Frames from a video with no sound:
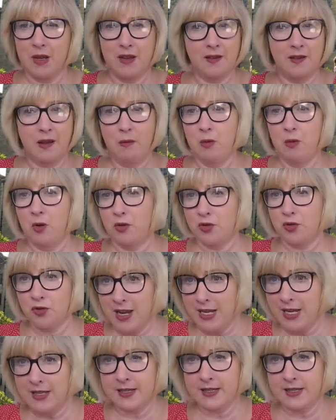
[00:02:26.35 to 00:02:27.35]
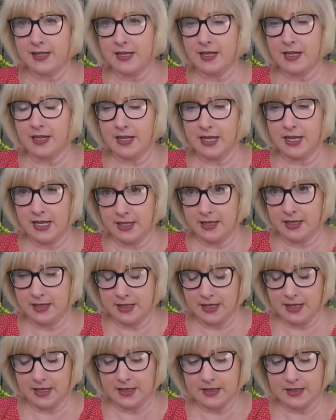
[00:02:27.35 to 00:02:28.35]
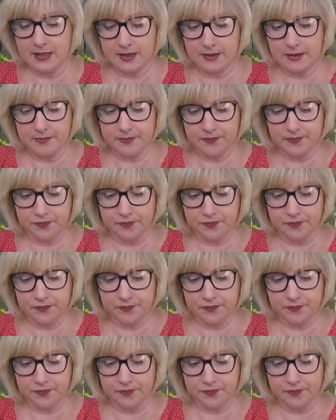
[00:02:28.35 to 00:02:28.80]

because I'm not trained as an anaesthetist.